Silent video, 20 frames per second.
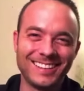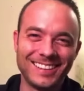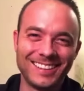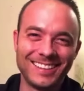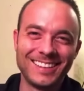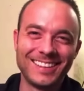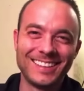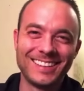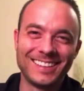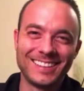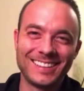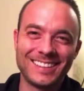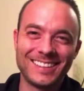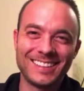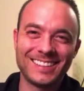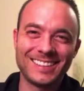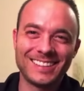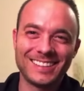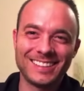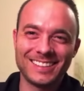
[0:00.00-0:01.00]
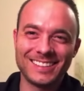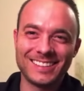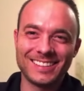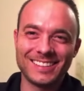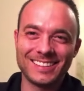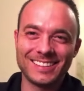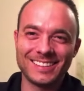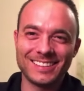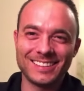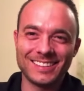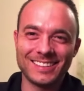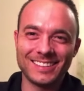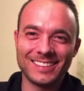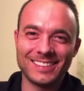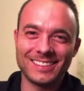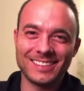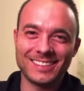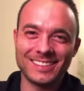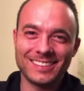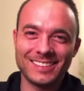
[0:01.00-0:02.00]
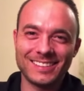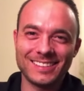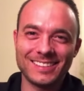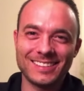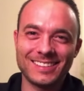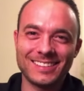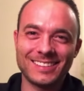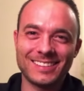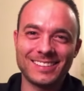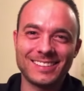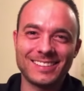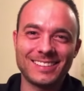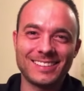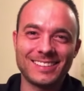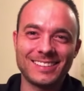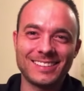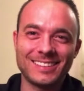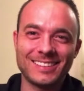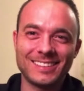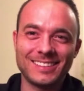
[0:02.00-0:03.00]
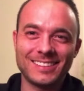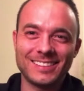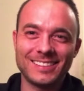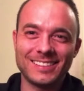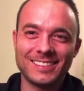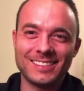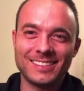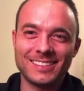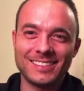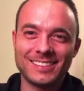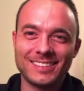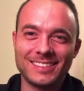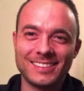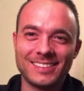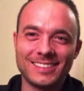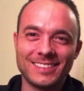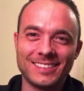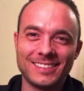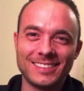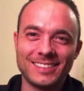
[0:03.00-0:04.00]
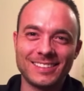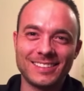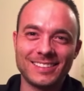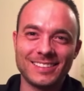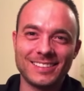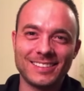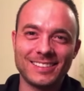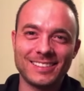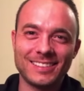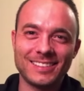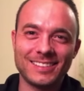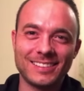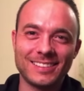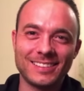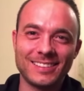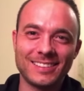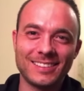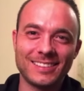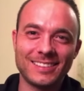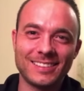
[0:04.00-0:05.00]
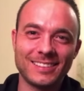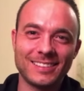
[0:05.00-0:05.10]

(not speaking)